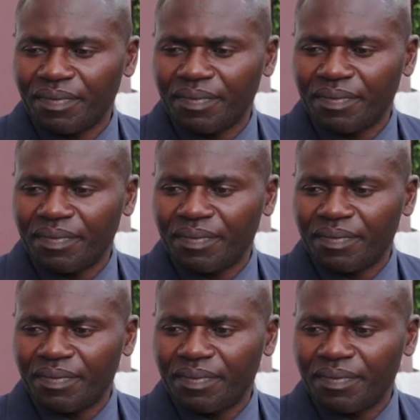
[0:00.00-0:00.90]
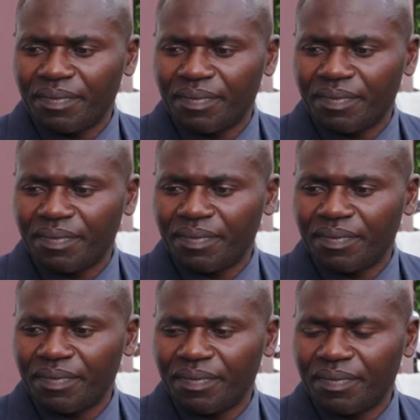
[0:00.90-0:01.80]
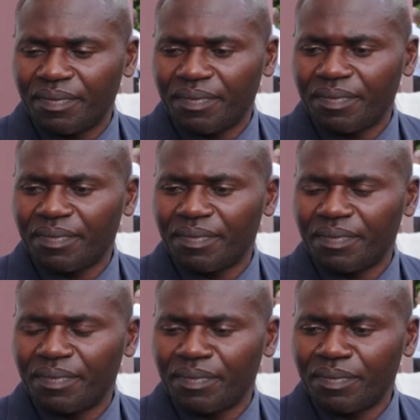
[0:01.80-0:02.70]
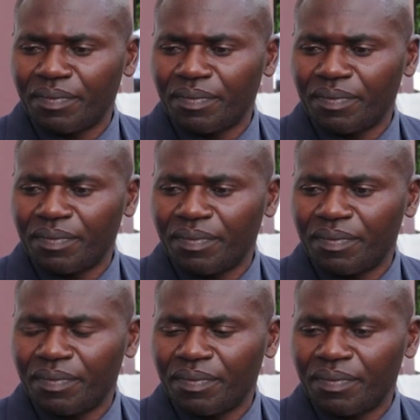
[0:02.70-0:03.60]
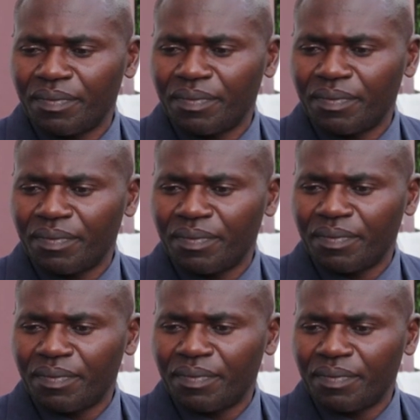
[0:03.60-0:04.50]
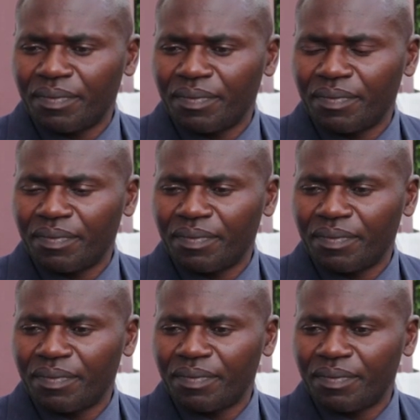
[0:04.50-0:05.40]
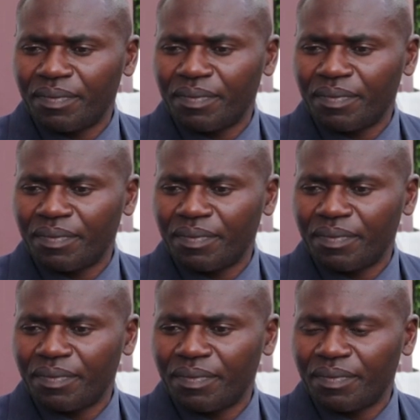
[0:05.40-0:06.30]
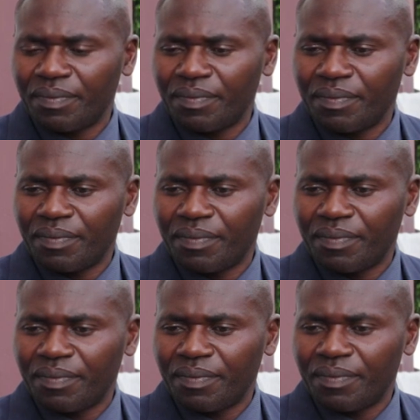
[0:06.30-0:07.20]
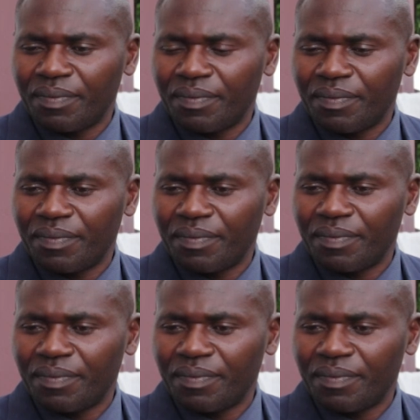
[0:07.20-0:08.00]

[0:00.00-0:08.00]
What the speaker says: This person isn't speaking.